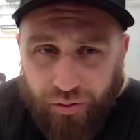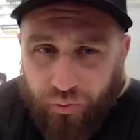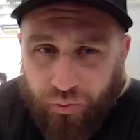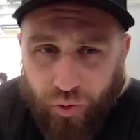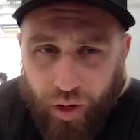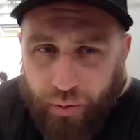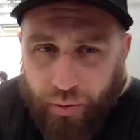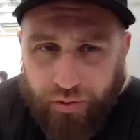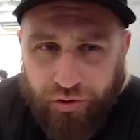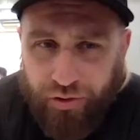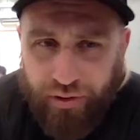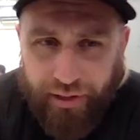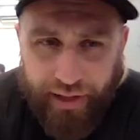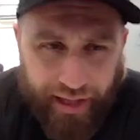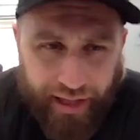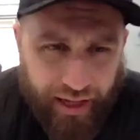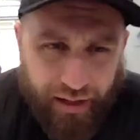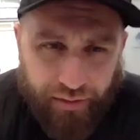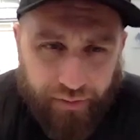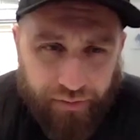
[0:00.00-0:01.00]
Why would you
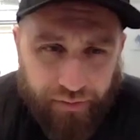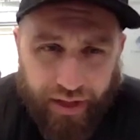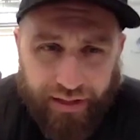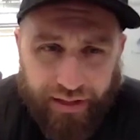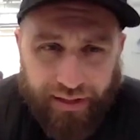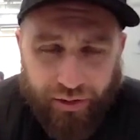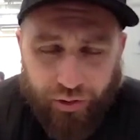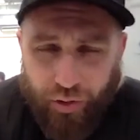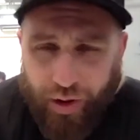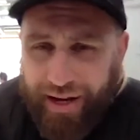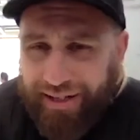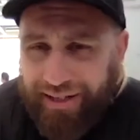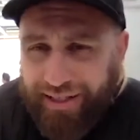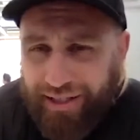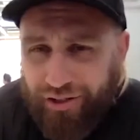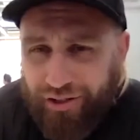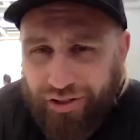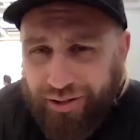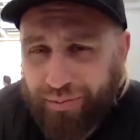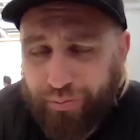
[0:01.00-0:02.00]
leave? That's crazy.
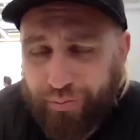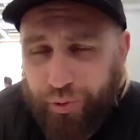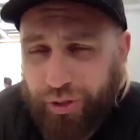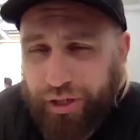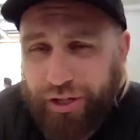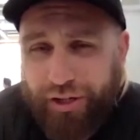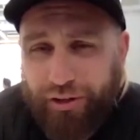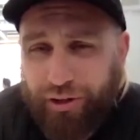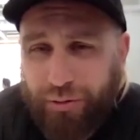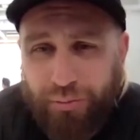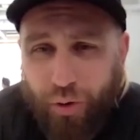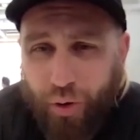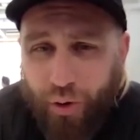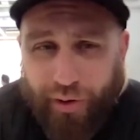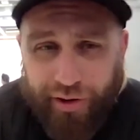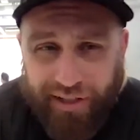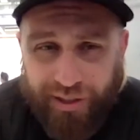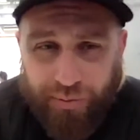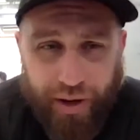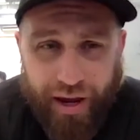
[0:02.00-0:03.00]
You just bring on more
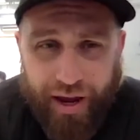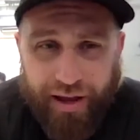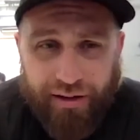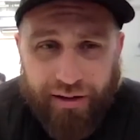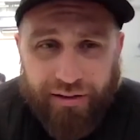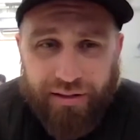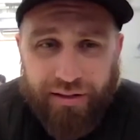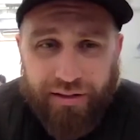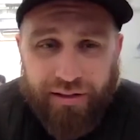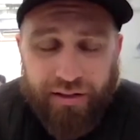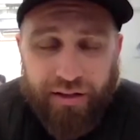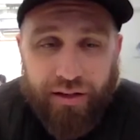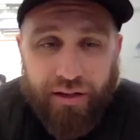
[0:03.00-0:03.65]
expense.